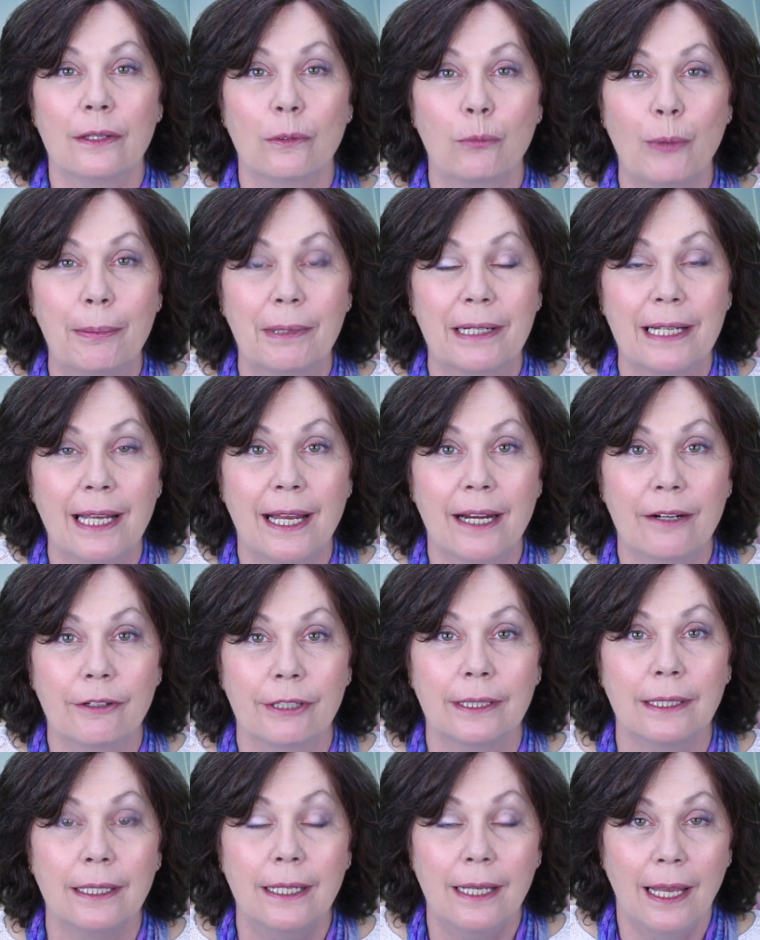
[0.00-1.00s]
webinar
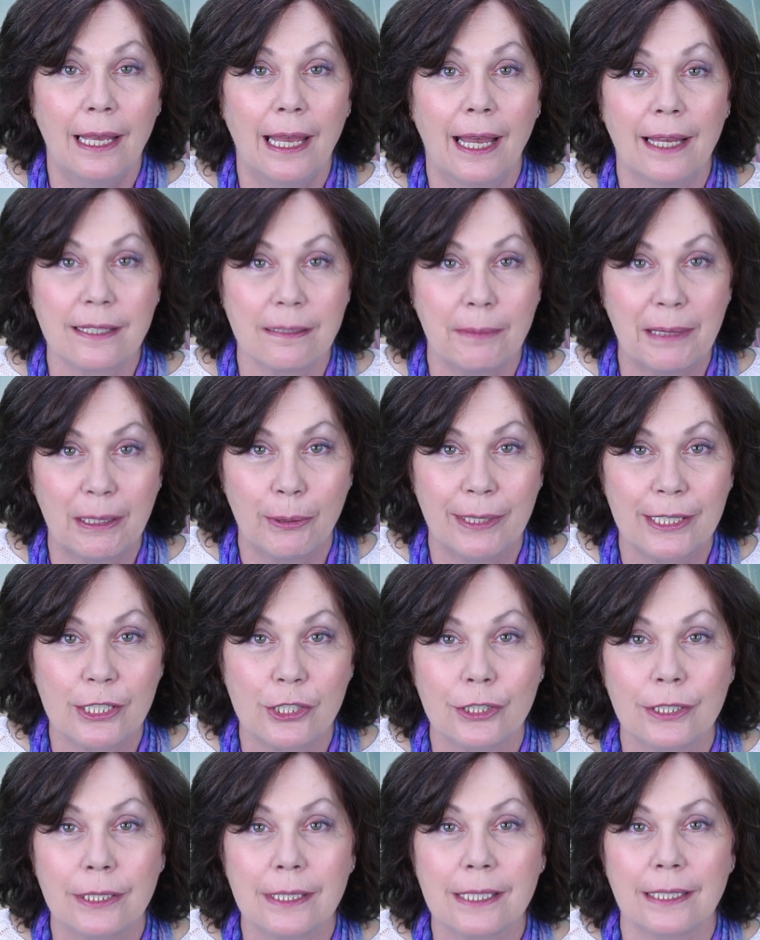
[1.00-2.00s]
and ask me
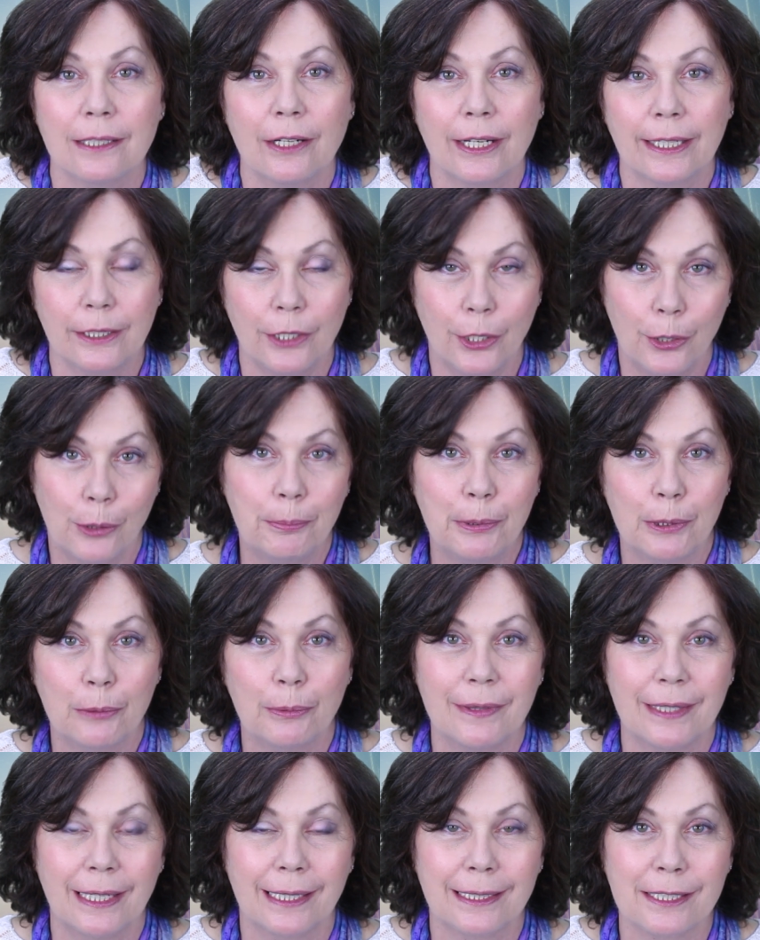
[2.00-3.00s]
questions, and I can help you
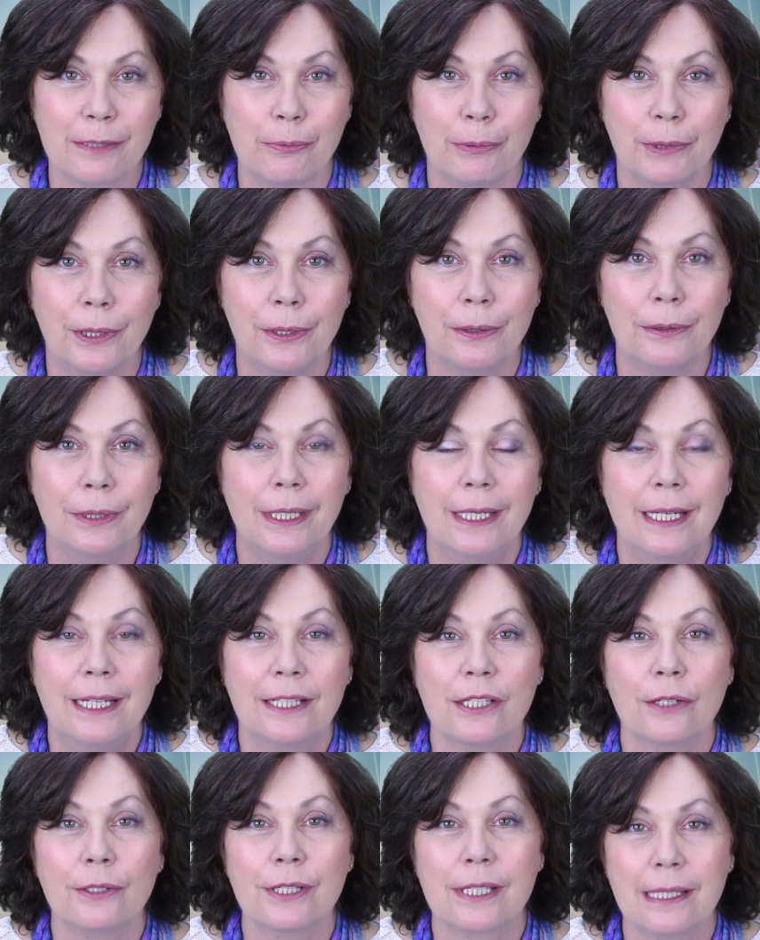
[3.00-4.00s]
with that as well.
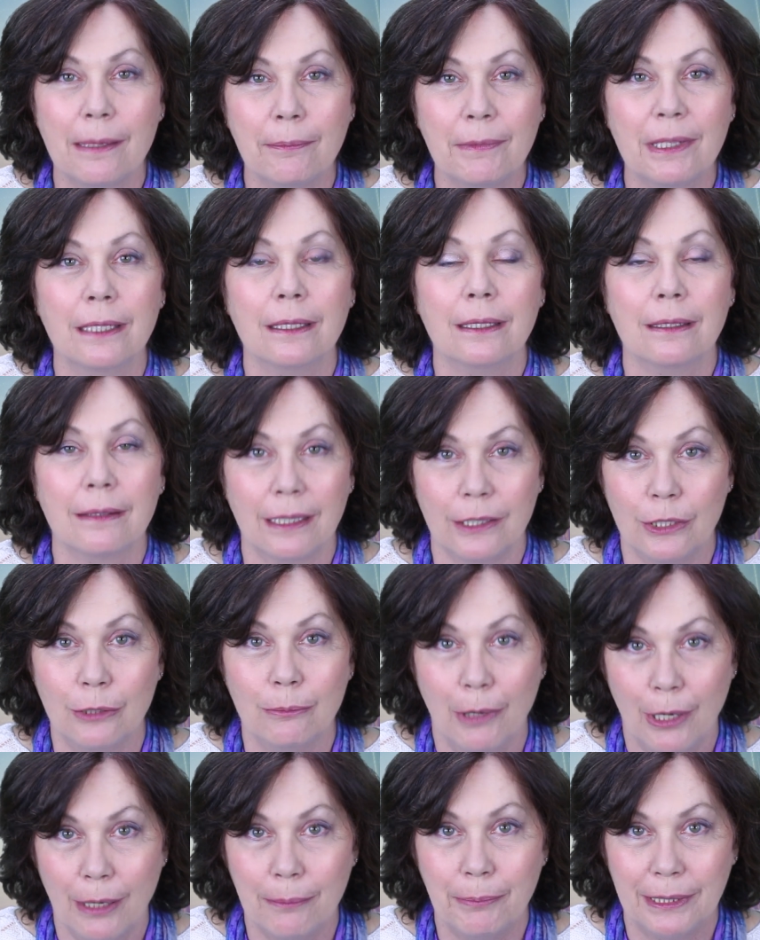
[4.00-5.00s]
So it's something that you
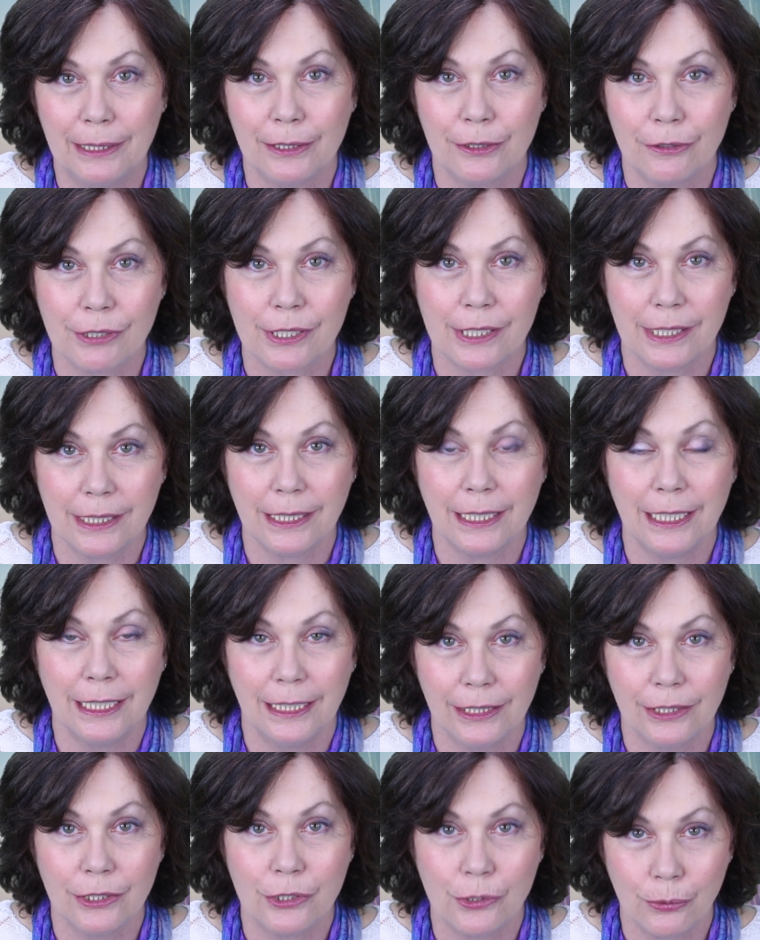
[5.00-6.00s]
might be interested
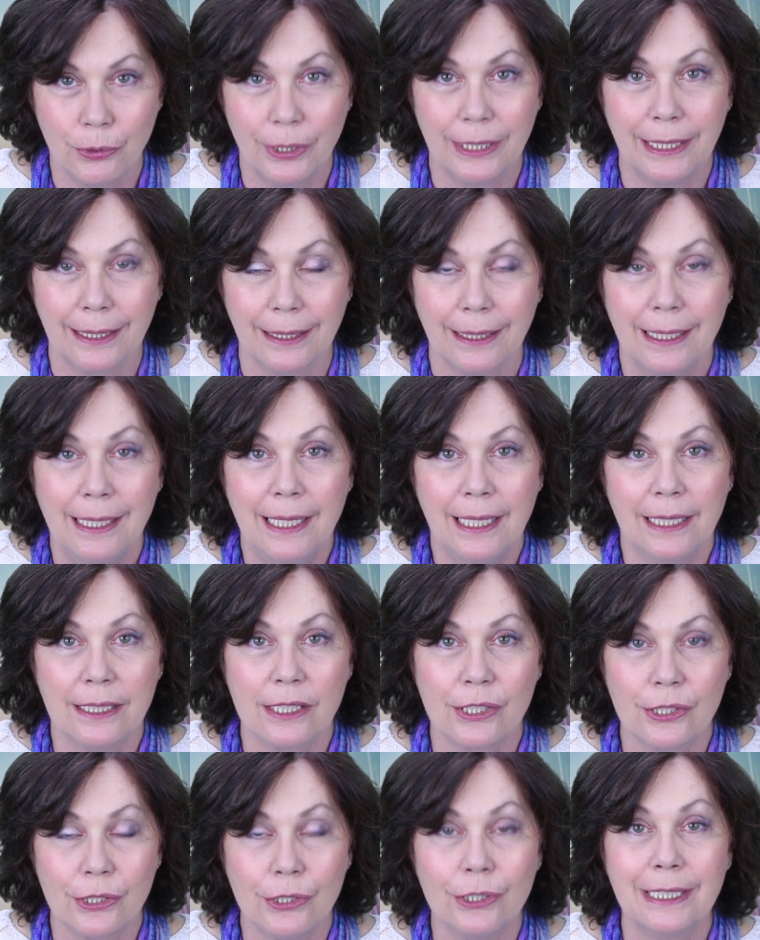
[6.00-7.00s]
in joining. It
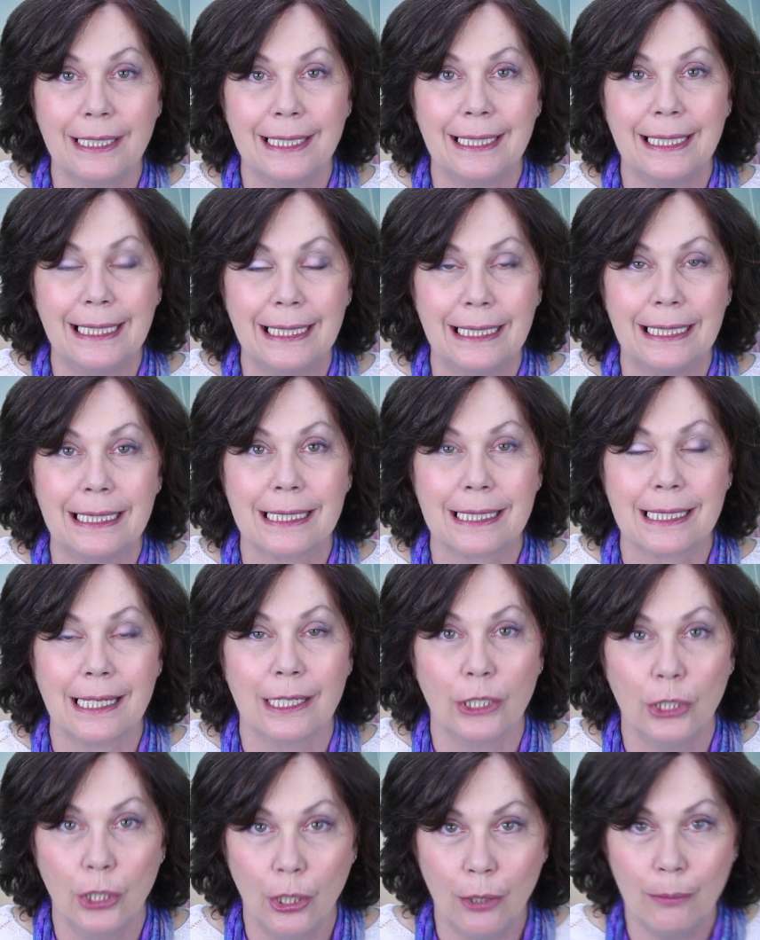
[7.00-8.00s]
certainly is
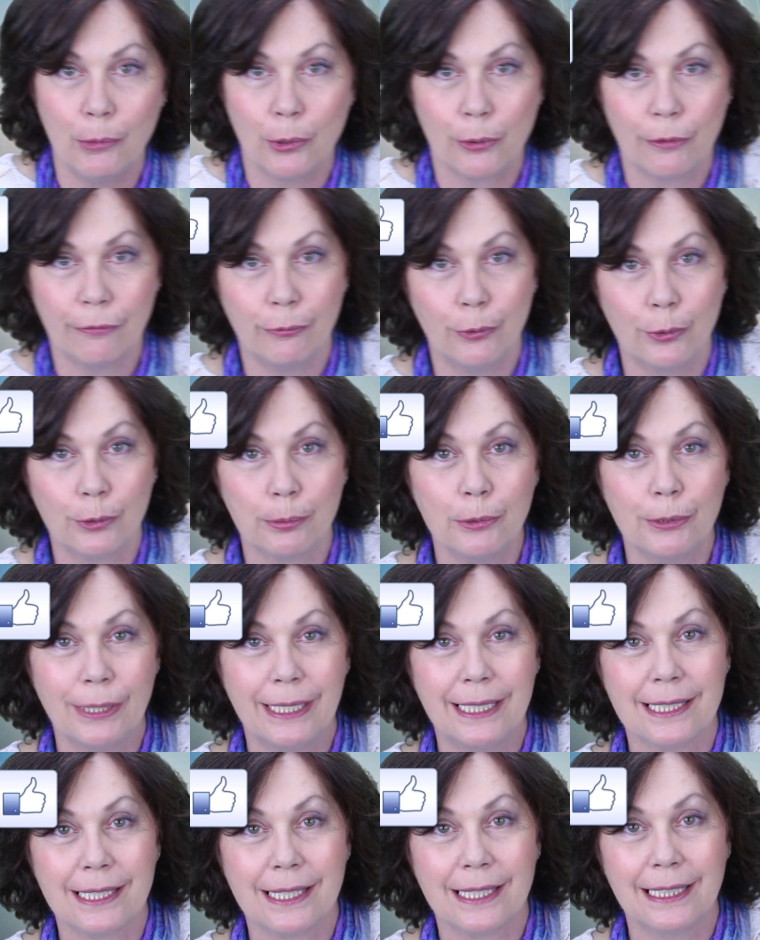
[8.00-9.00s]
a lot more affordable.
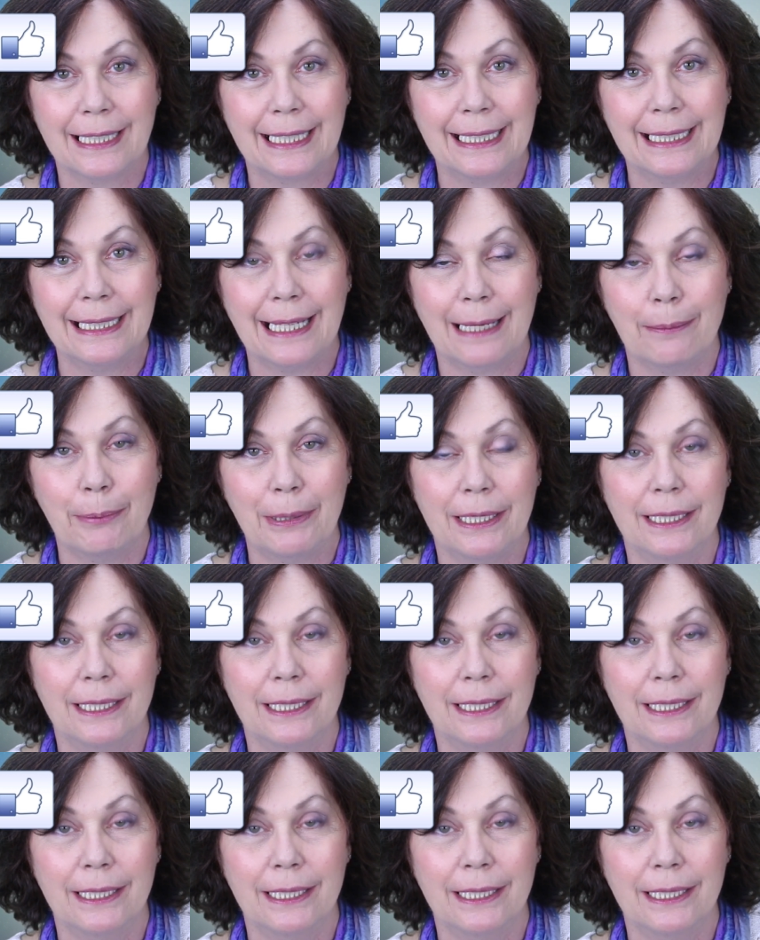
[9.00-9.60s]
Here's the link up